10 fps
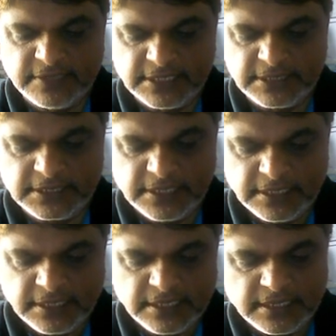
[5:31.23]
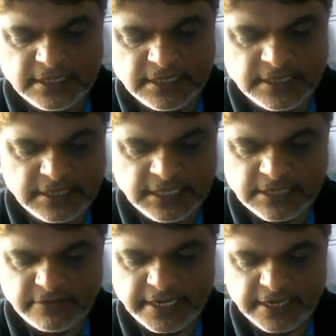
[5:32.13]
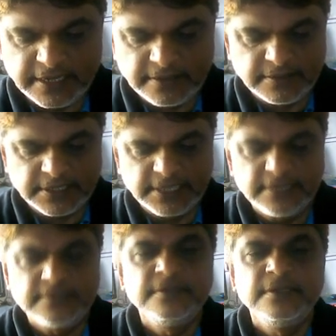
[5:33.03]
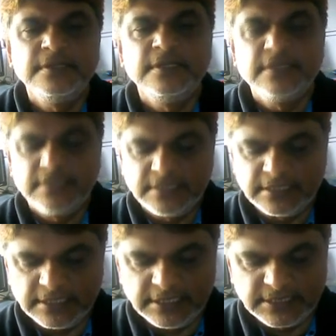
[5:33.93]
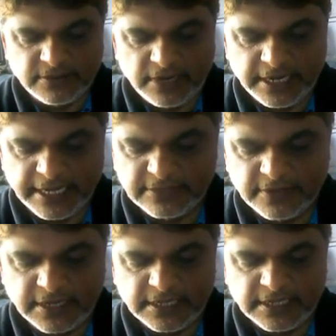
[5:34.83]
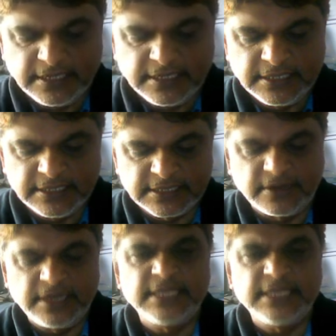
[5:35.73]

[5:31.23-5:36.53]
Okay. Is called as what? Is called as data abstraction.